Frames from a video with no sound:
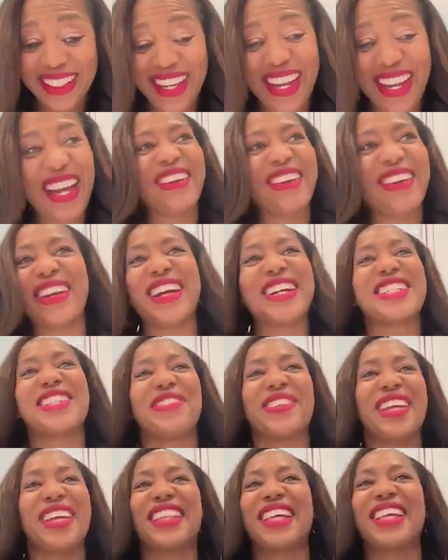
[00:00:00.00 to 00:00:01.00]
I don't
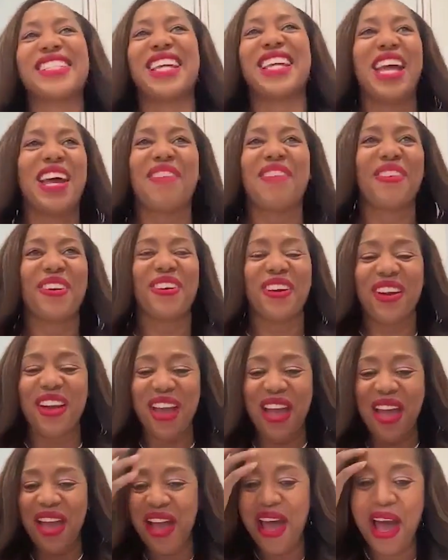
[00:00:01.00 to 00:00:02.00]
actually feel like that's ever
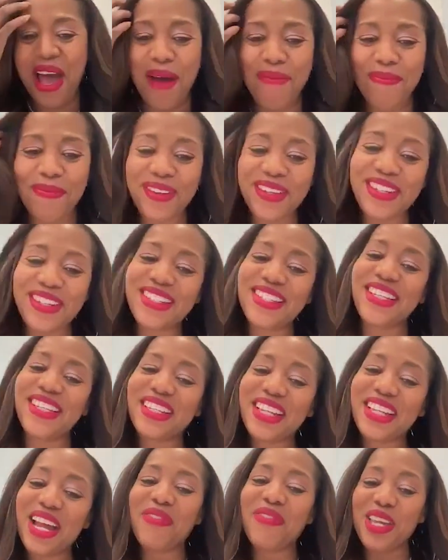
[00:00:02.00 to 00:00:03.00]
happened
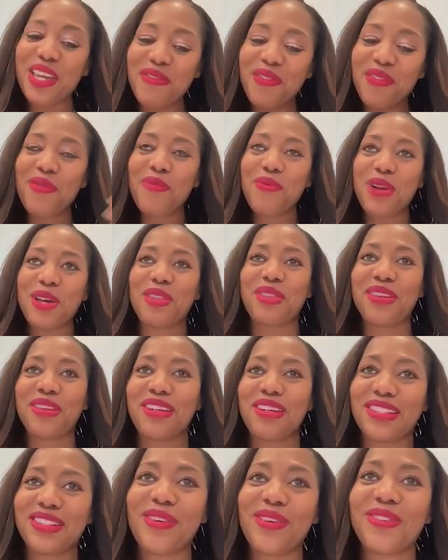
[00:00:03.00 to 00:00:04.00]
in life. Even with
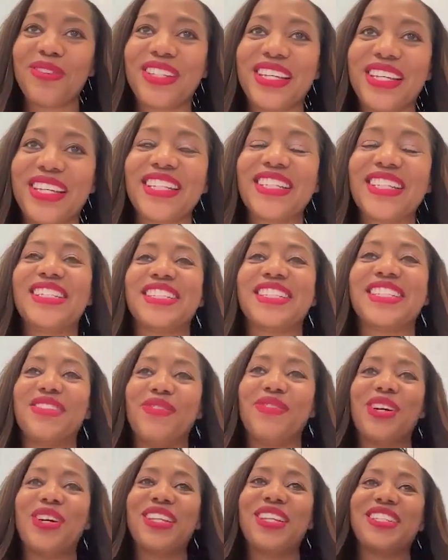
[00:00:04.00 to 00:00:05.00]
adult kids
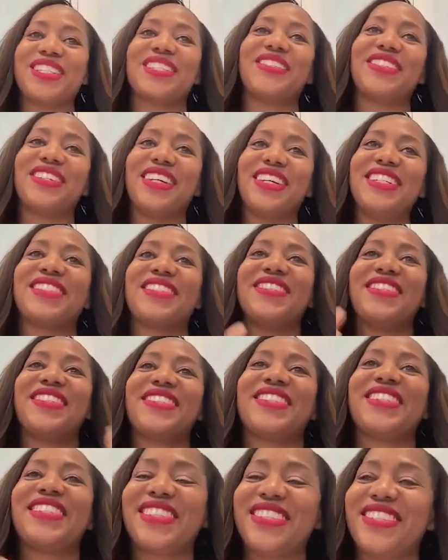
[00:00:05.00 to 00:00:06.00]
and one that's still in high school,
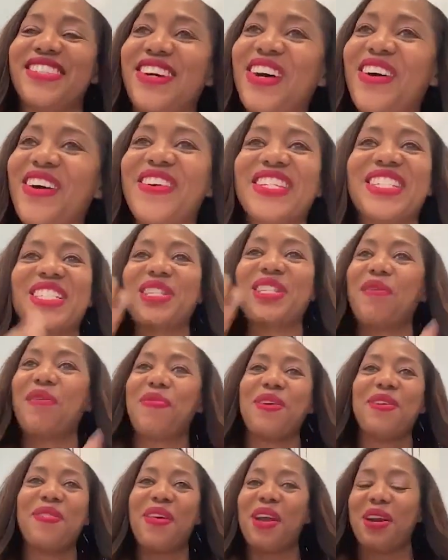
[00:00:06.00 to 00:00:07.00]
there's still always
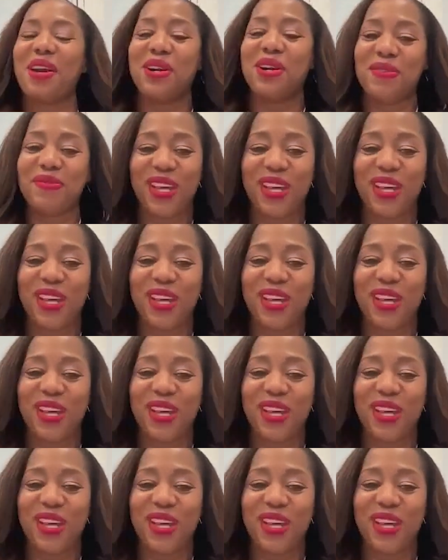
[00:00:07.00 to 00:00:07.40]
something that comes